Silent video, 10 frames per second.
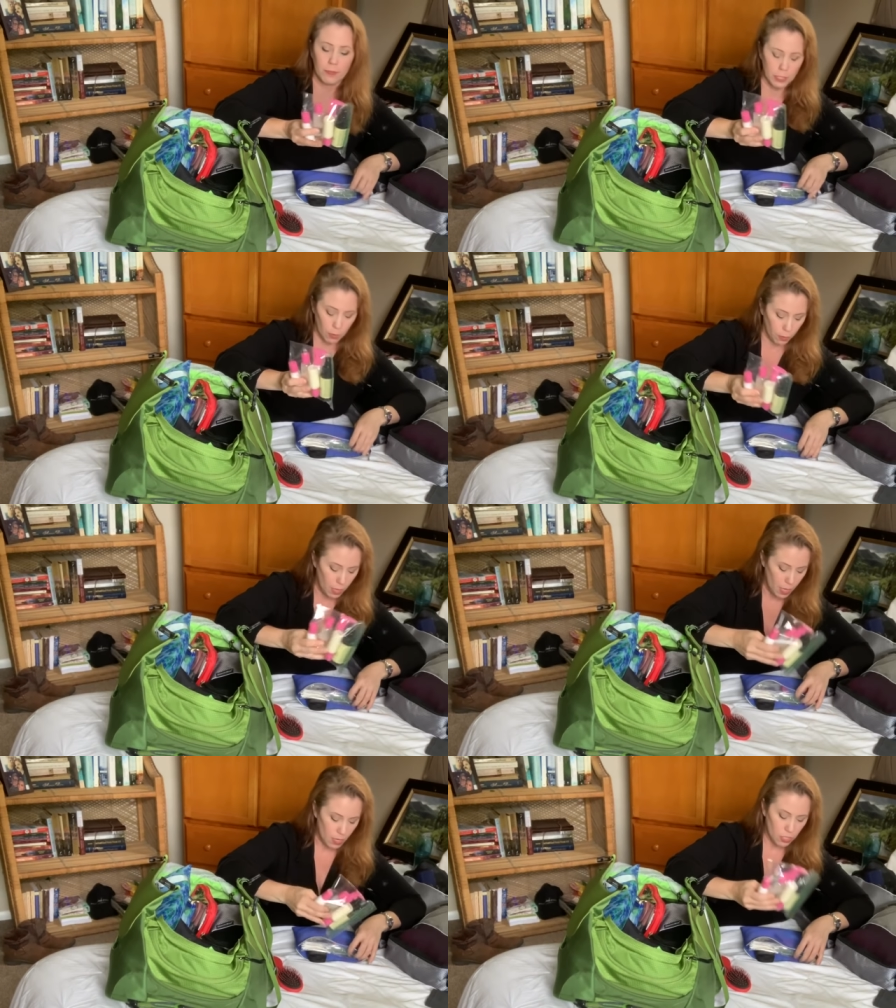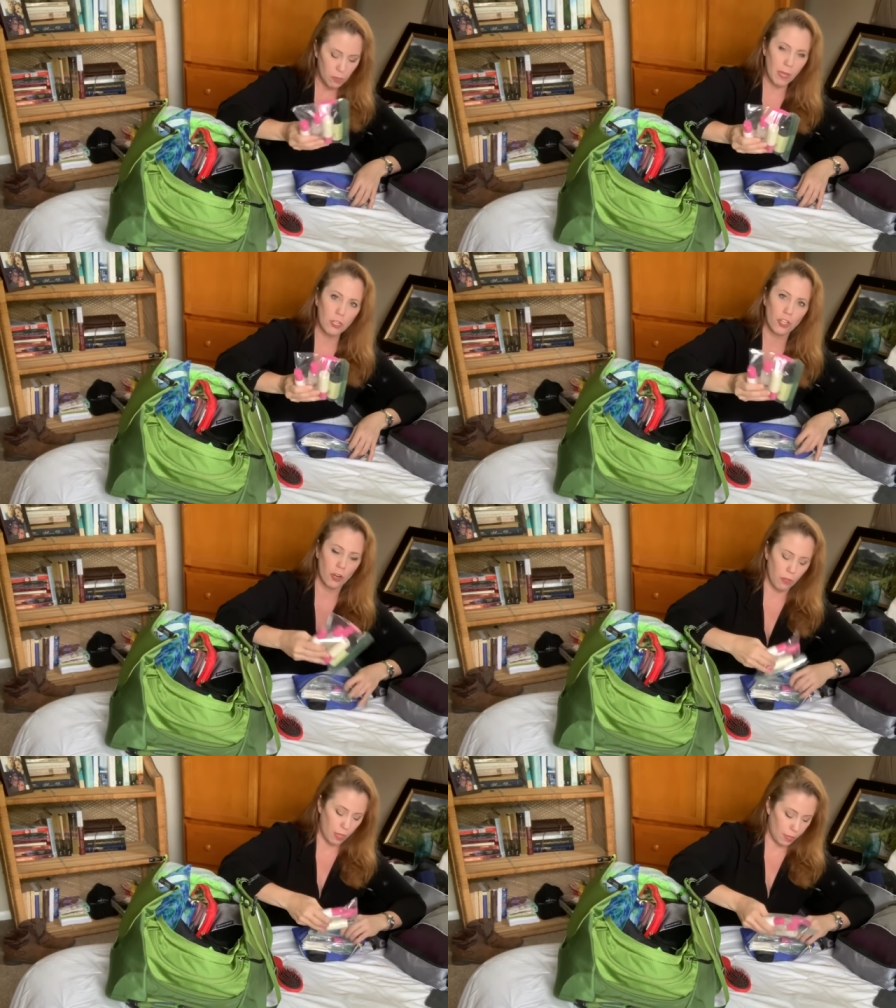So just make
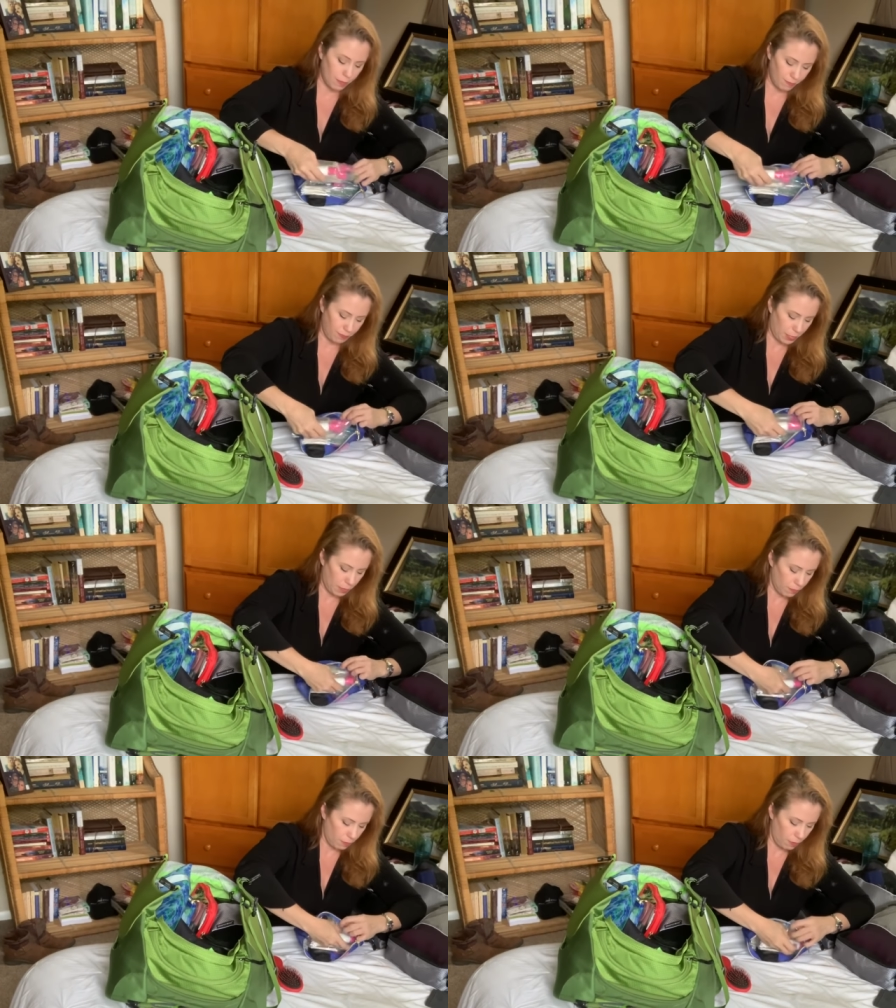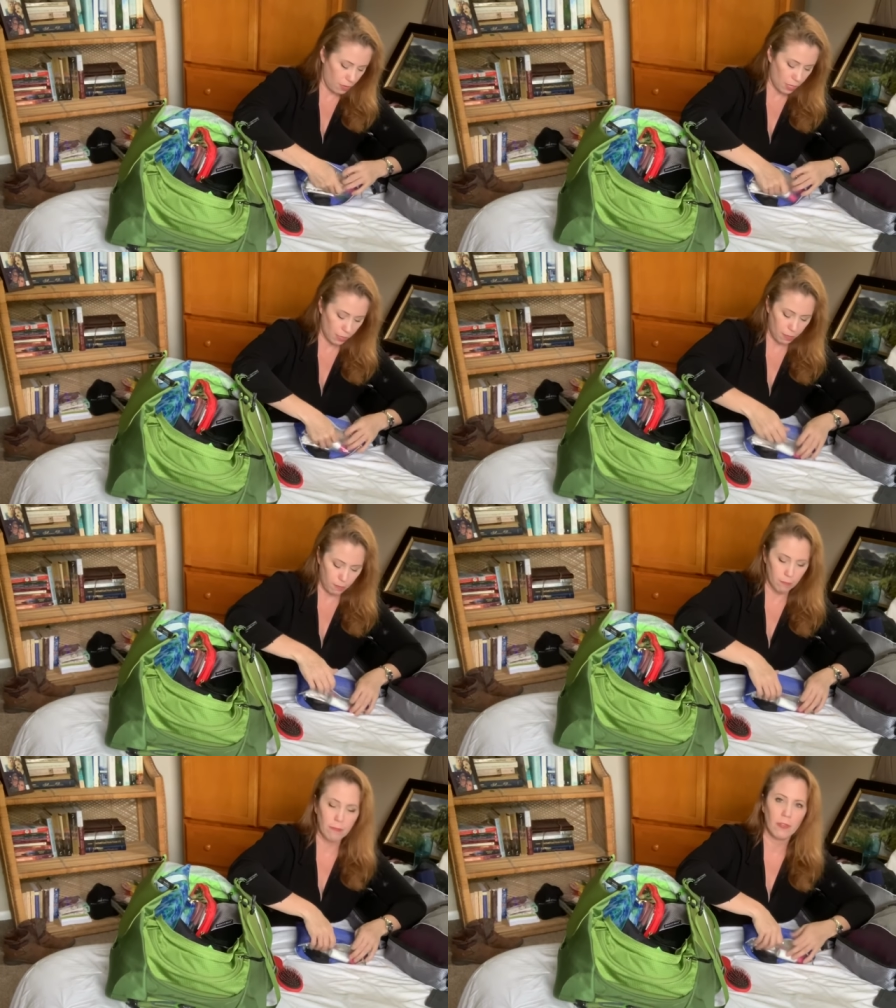sure that you know you're not
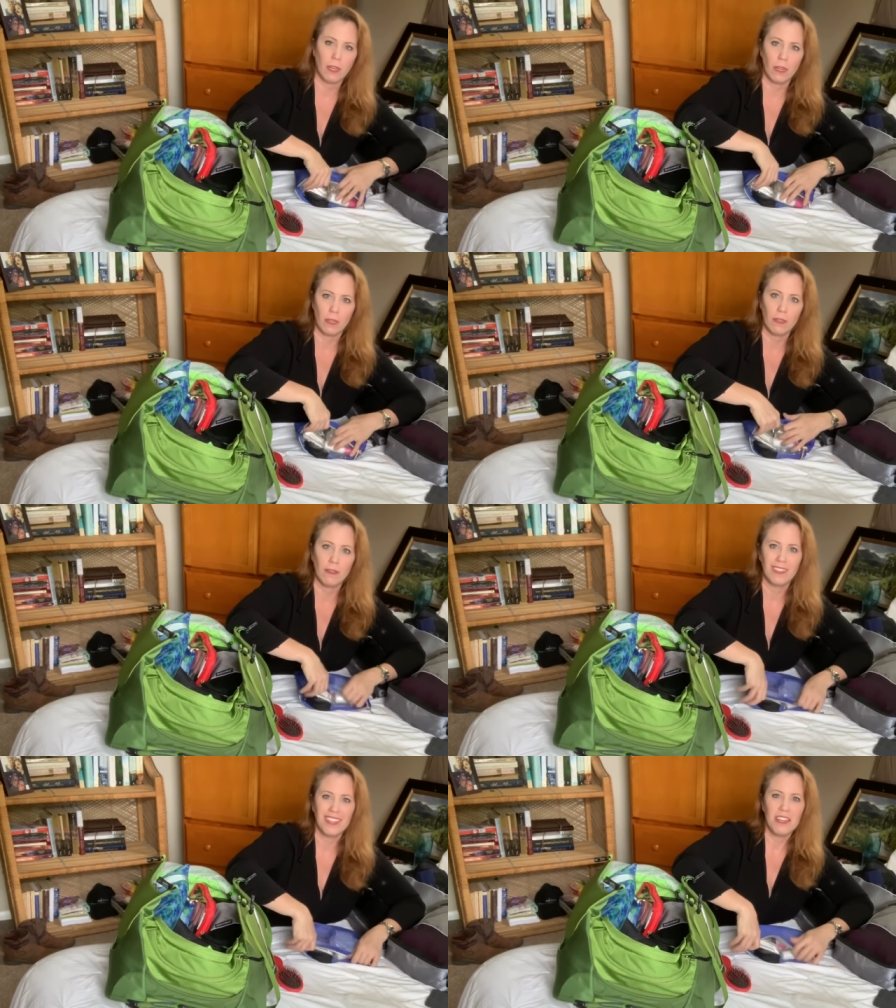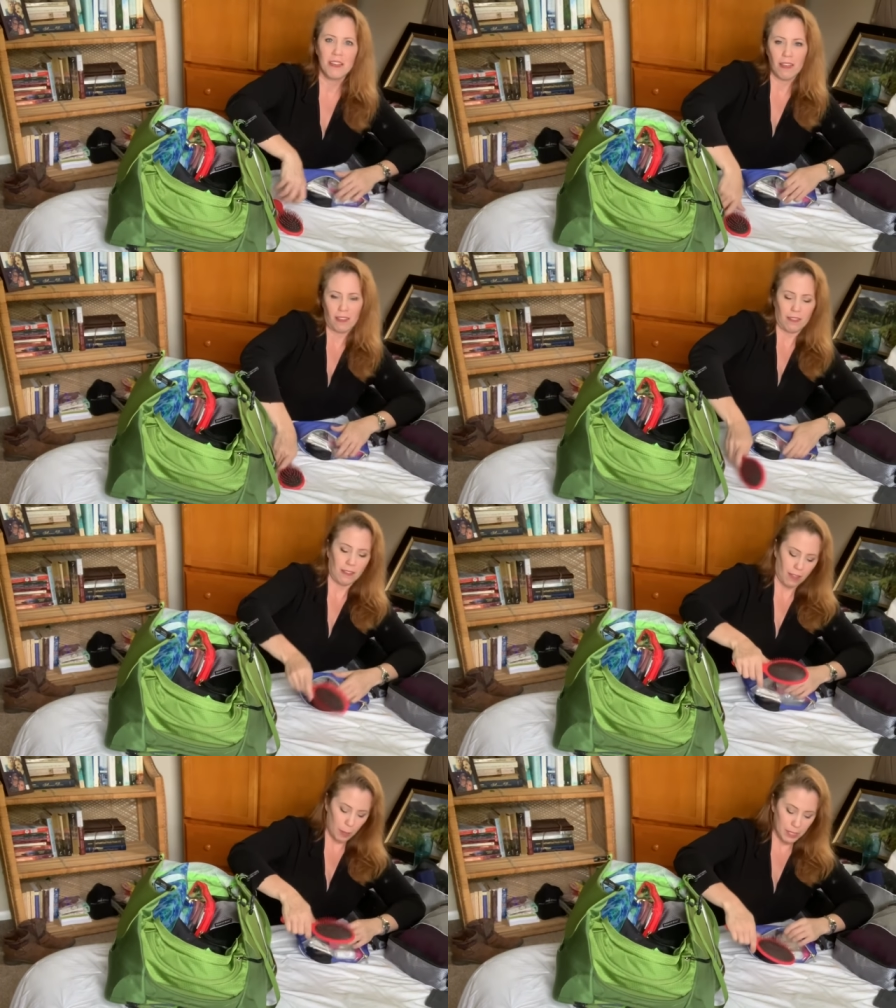gonna
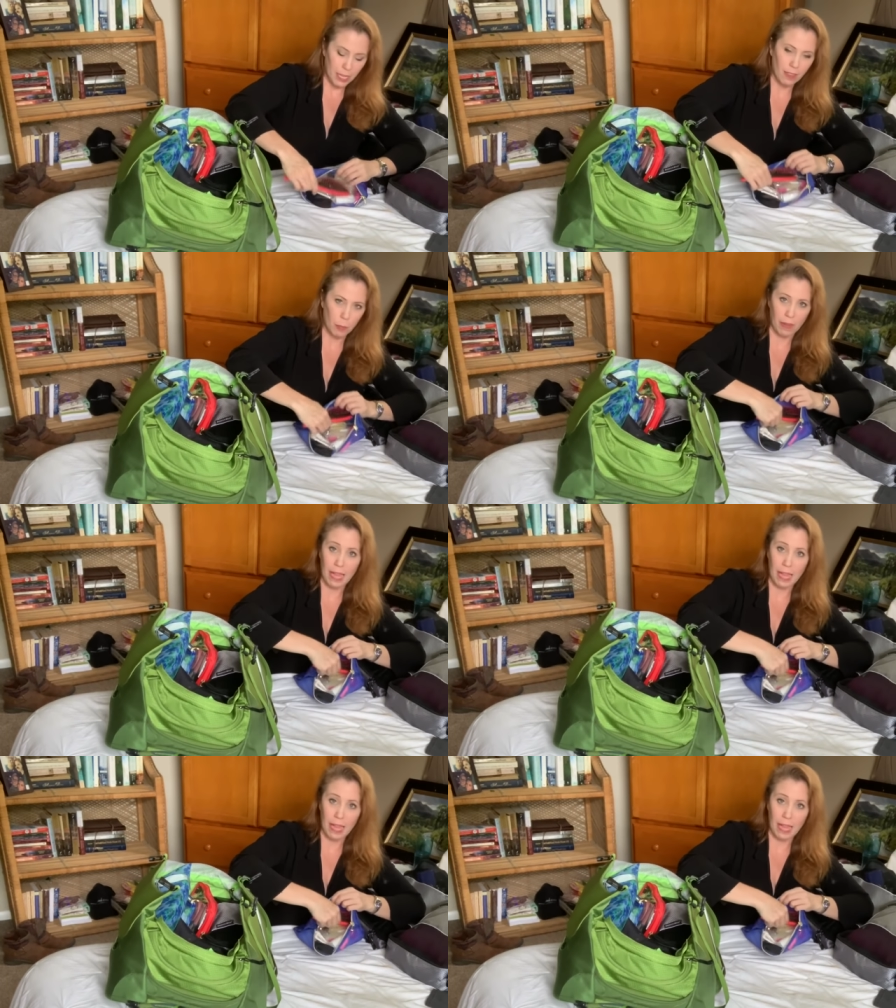upset the